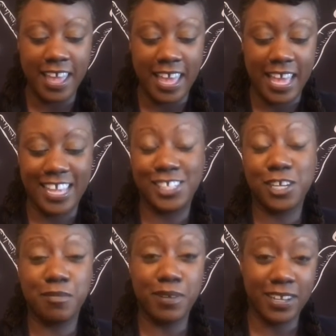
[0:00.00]
It's your
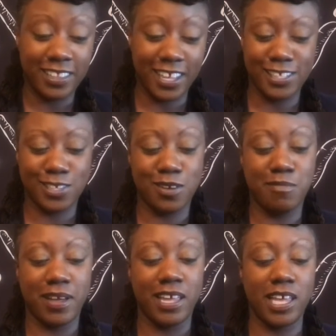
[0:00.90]
birthday, so I
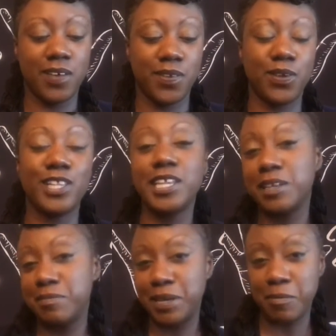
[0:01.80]
might give you a little
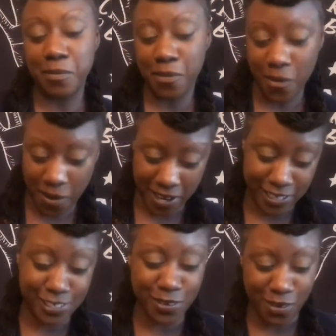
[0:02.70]
bit more,
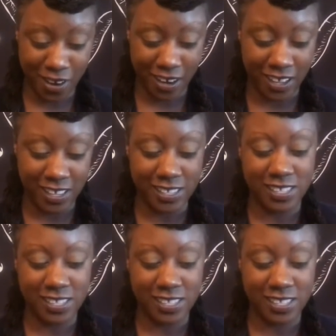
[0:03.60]
Taurus.